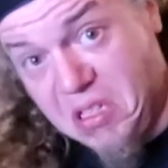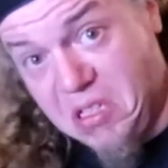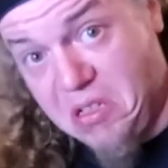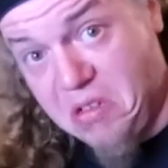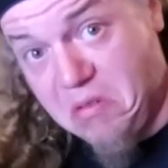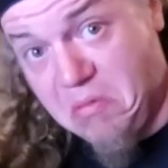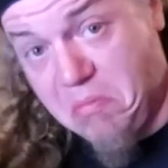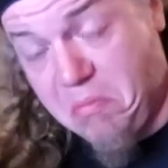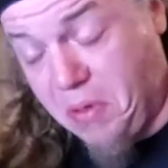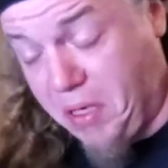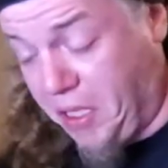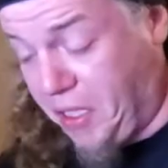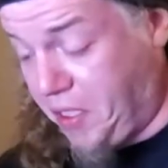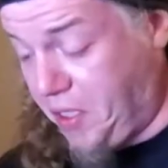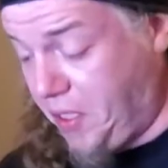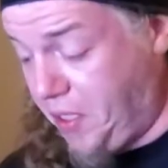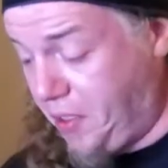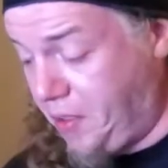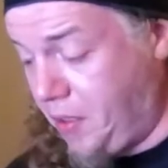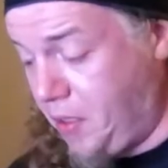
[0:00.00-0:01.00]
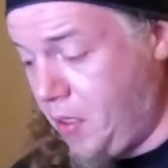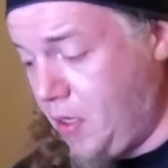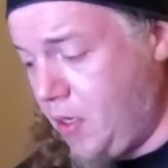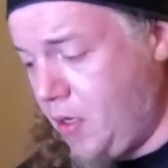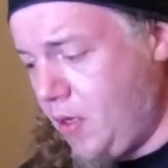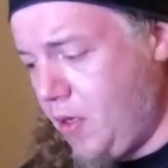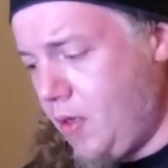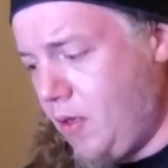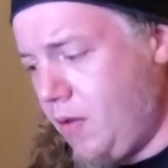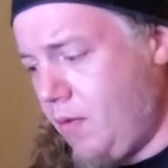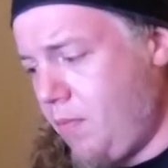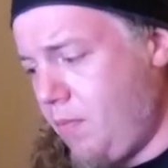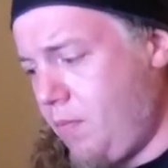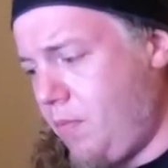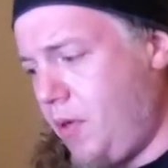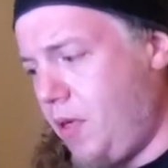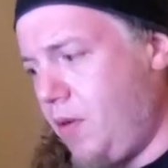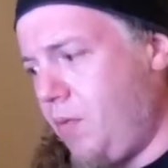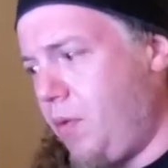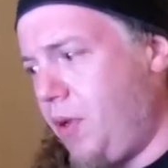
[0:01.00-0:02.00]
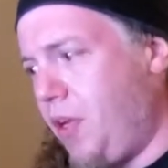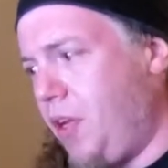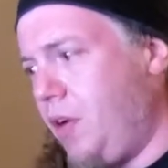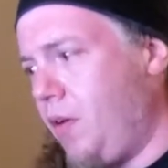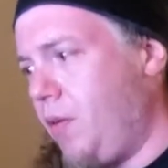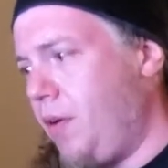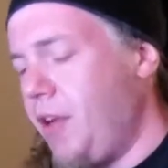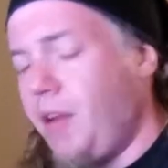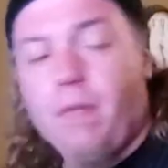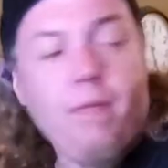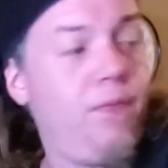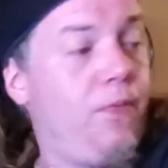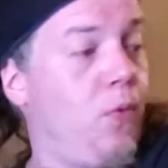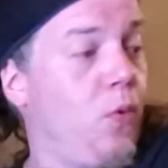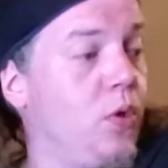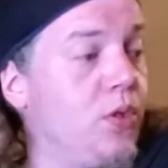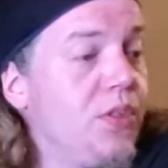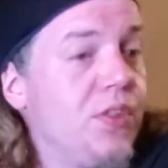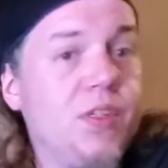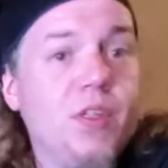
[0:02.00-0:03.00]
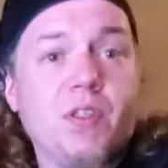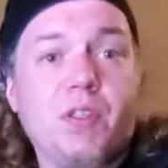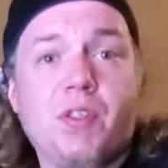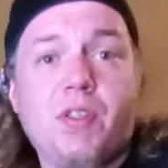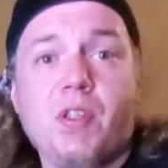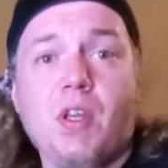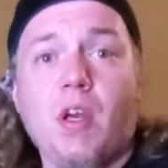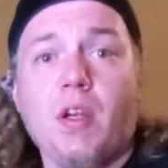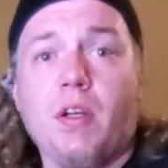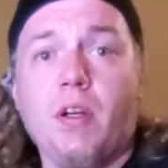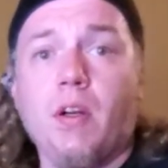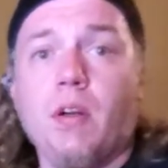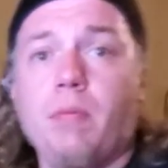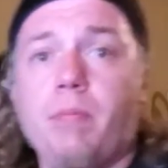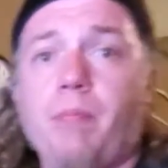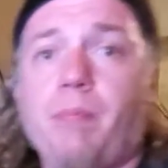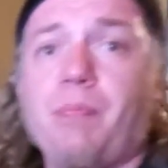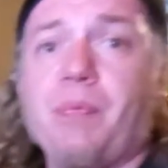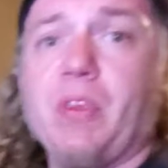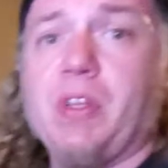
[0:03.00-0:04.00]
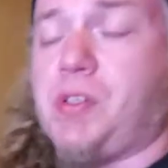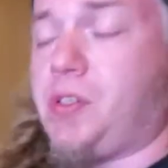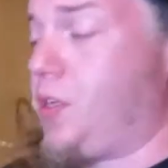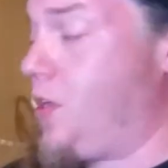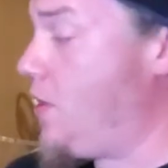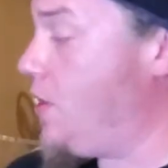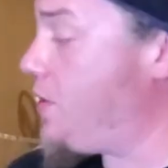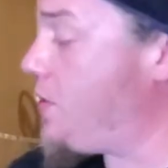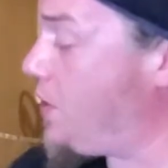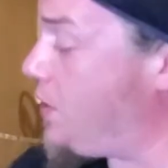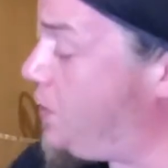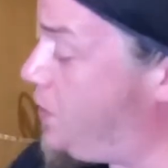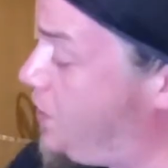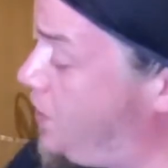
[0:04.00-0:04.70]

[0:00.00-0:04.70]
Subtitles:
doing pretty good. But we need to reinforce this sucker. So as you can